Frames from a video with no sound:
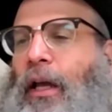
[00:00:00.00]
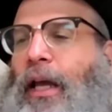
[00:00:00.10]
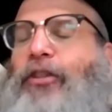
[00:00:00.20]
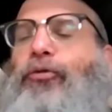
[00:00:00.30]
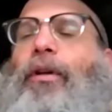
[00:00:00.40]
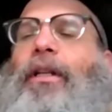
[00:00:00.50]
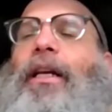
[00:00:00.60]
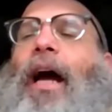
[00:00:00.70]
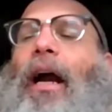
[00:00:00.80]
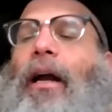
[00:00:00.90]
It's
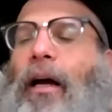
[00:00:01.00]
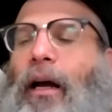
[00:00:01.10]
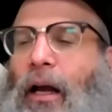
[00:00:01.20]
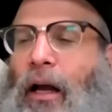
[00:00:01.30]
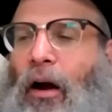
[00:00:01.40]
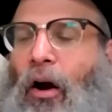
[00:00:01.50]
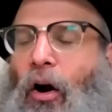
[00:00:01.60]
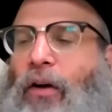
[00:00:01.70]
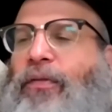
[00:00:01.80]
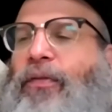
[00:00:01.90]
really uh, uh,
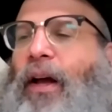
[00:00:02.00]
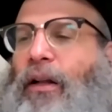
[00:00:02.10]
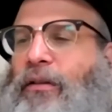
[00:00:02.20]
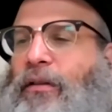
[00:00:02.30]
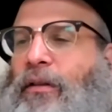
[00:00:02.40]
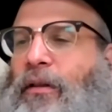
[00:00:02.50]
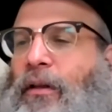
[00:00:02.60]
heartfelt.